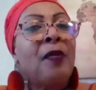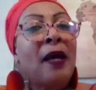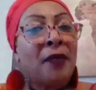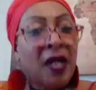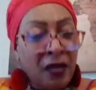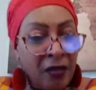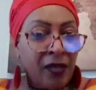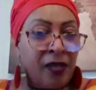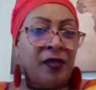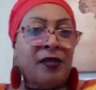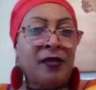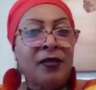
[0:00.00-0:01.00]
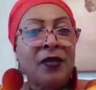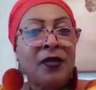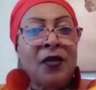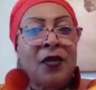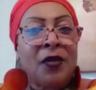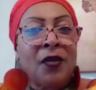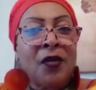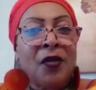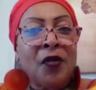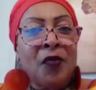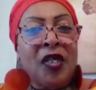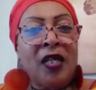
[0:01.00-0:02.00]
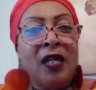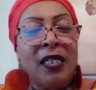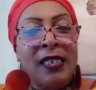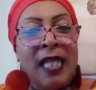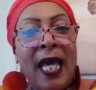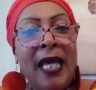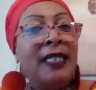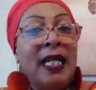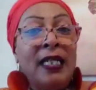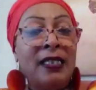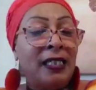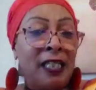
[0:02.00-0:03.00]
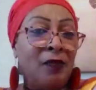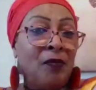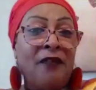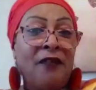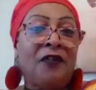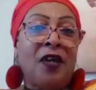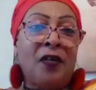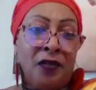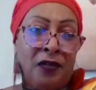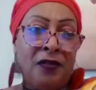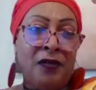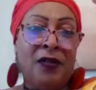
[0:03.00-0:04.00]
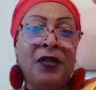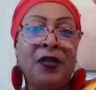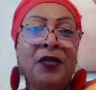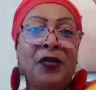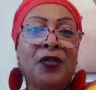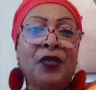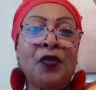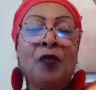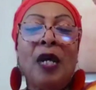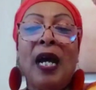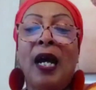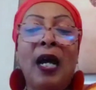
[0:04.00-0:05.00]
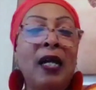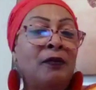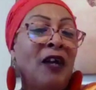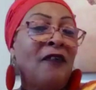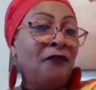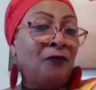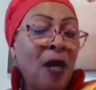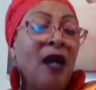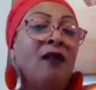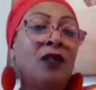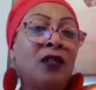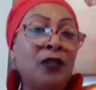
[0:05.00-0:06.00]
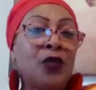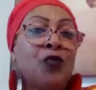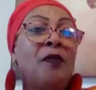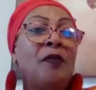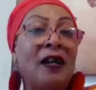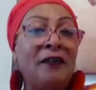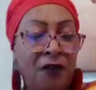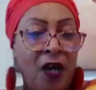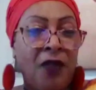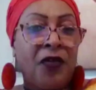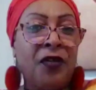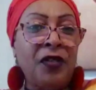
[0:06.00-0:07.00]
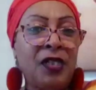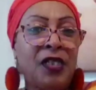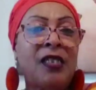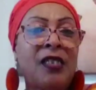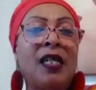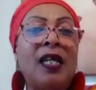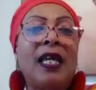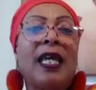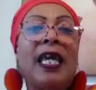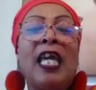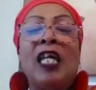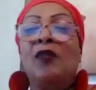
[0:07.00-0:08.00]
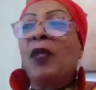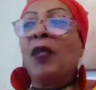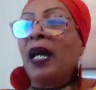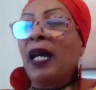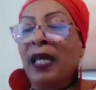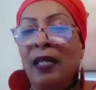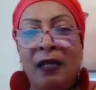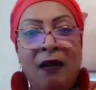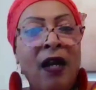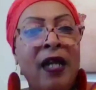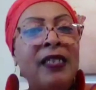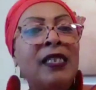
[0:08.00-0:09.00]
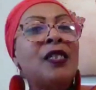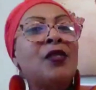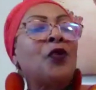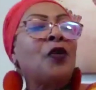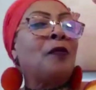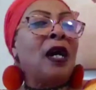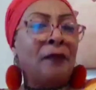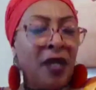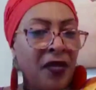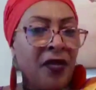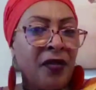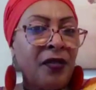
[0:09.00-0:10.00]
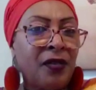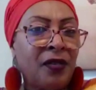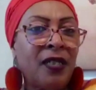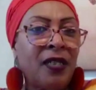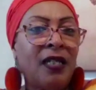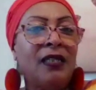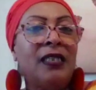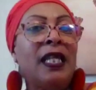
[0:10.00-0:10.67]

were my mothers because I had not seen my father. So my uncles were my fathers and my aunts were my mothers.